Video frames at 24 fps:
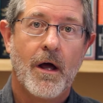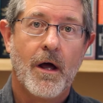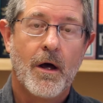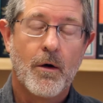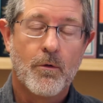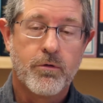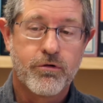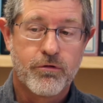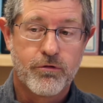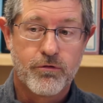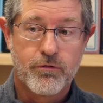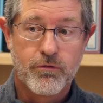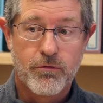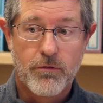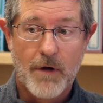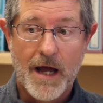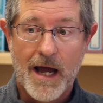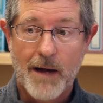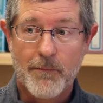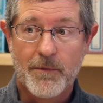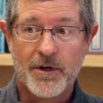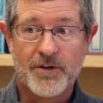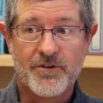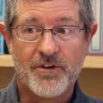
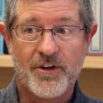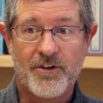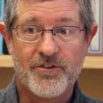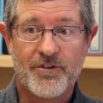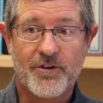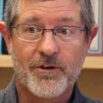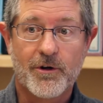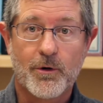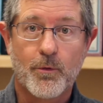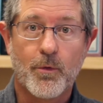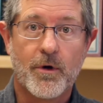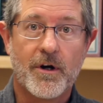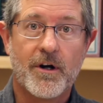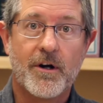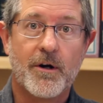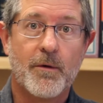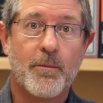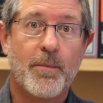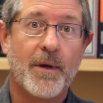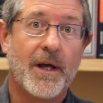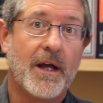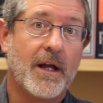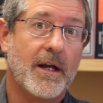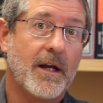How much easier would it have
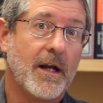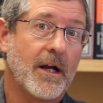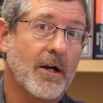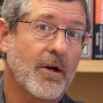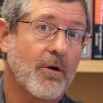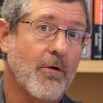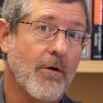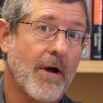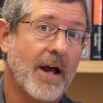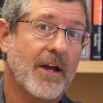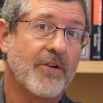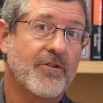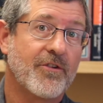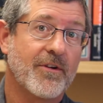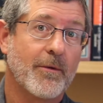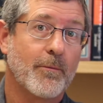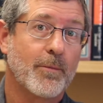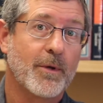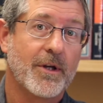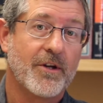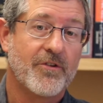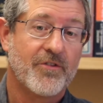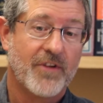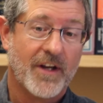been had Christ
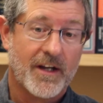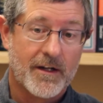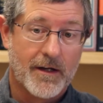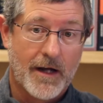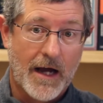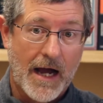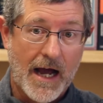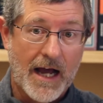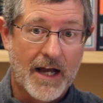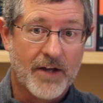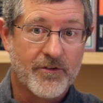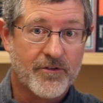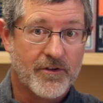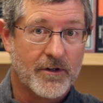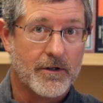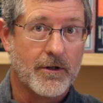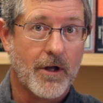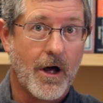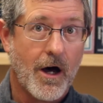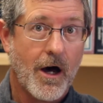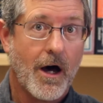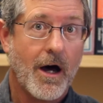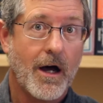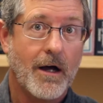simply said, guys, the
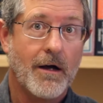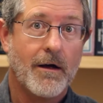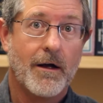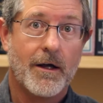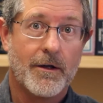law,